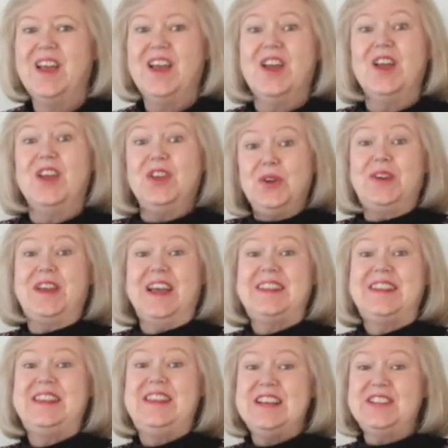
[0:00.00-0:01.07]
you
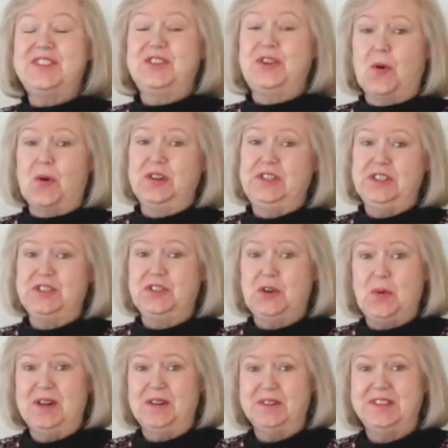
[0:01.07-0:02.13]
get this gorgeous
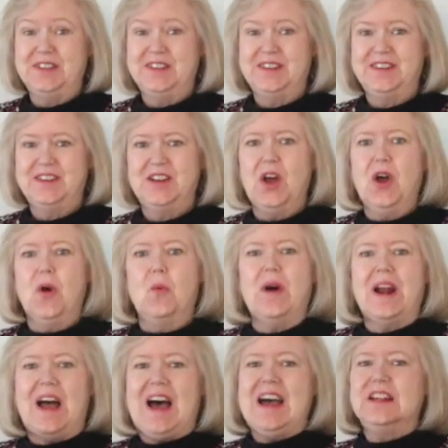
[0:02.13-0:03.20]
quilt. What
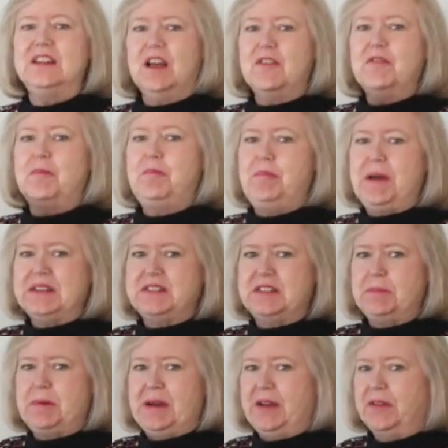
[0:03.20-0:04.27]
I love best
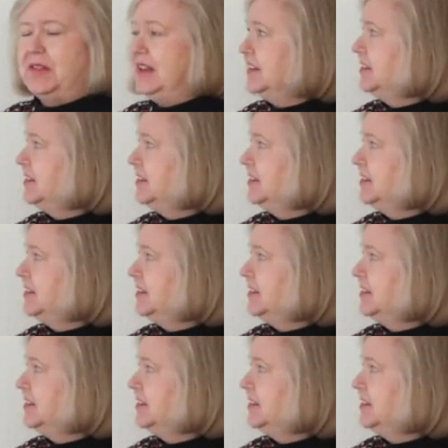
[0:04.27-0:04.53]
about this